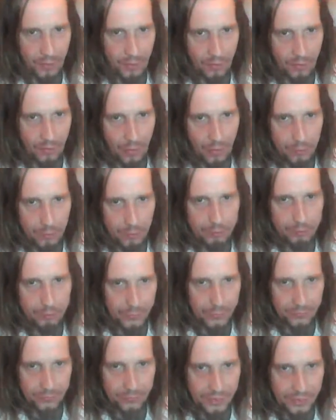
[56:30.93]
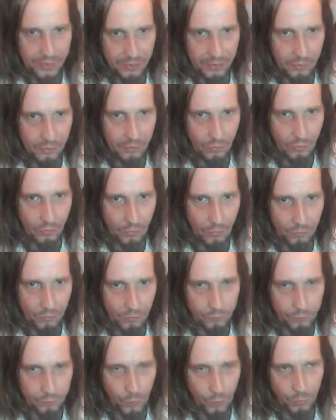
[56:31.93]
upbuilding
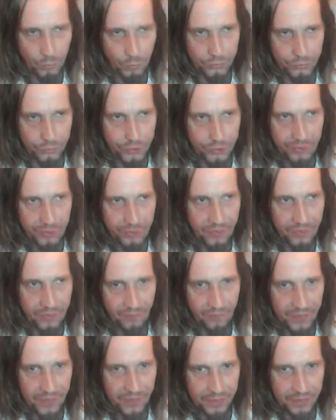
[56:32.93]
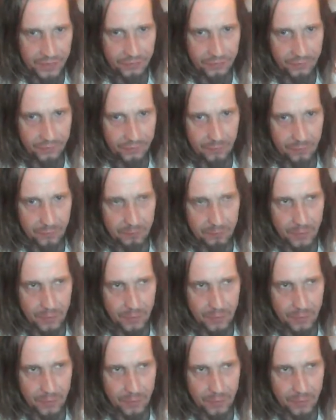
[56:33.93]
or strengthening the